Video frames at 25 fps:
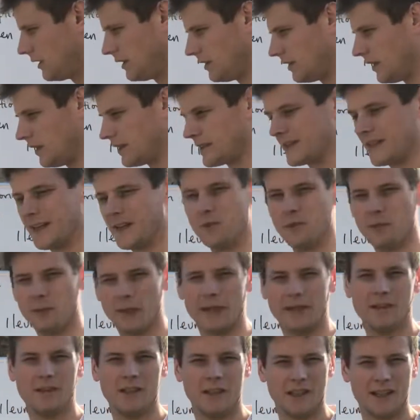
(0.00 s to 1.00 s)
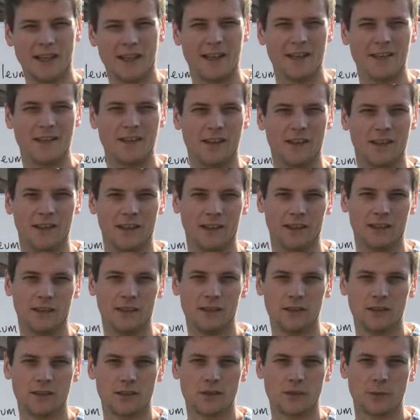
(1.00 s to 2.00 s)
a certain period in the
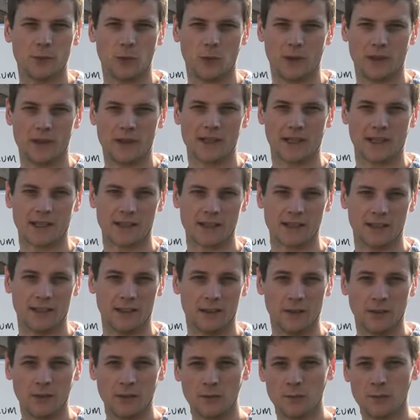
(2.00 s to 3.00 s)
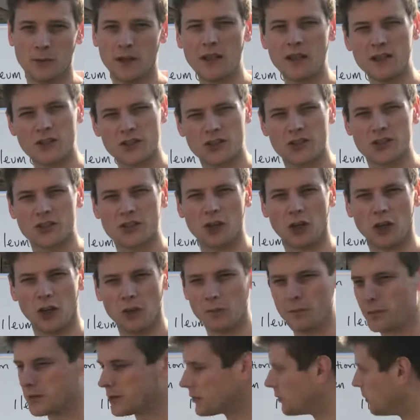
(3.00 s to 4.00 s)
small intestine, but that
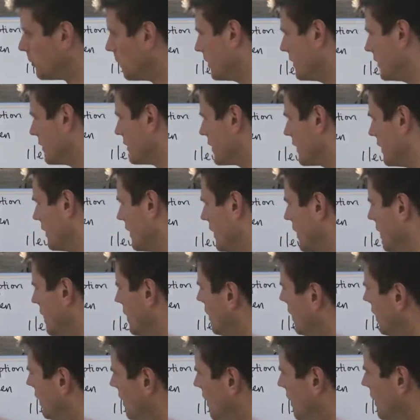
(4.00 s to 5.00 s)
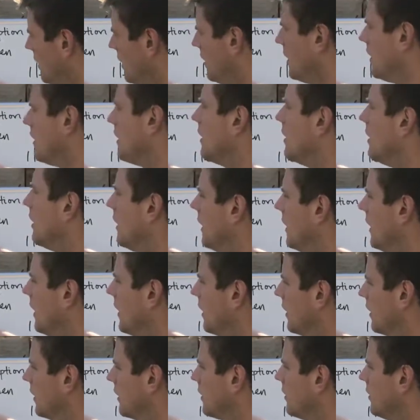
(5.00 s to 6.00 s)
stops once the
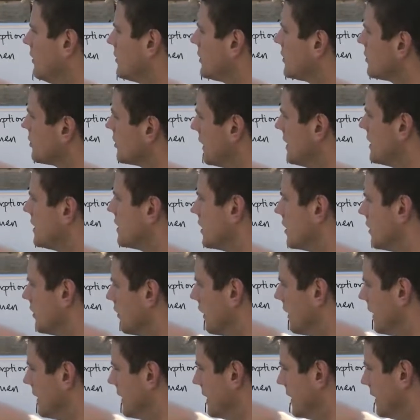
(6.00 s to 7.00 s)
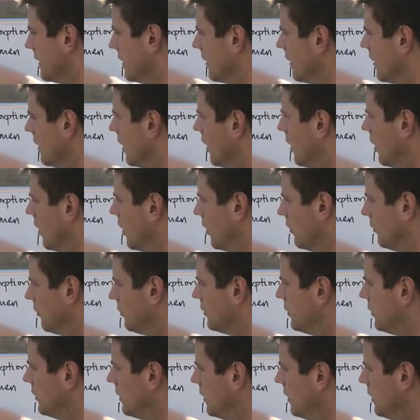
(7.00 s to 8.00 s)
concentration gradient of
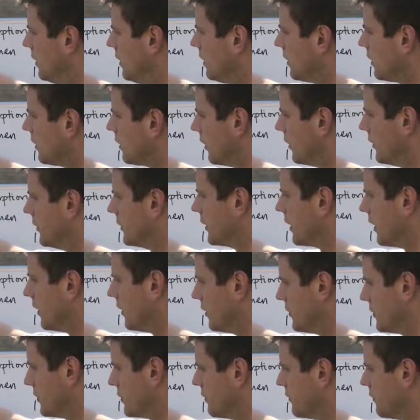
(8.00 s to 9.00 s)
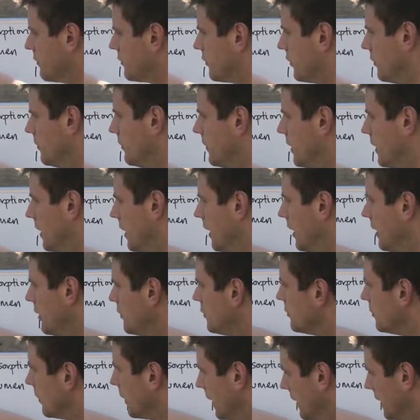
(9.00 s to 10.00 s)
glucose from the
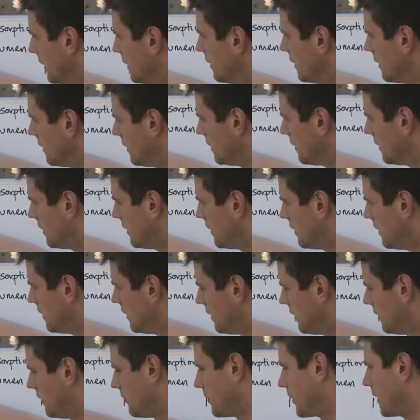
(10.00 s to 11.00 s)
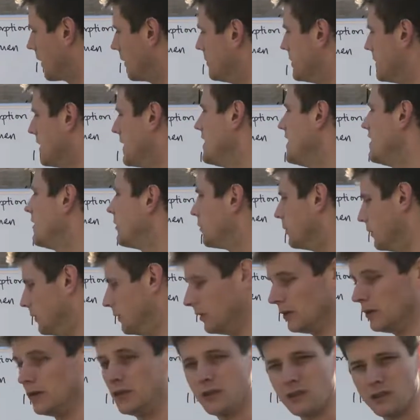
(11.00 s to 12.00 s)
lumen becomes equal
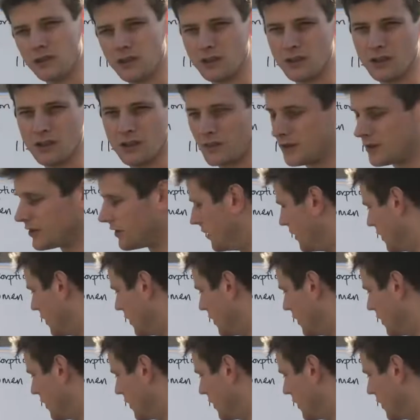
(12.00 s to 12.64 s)
to the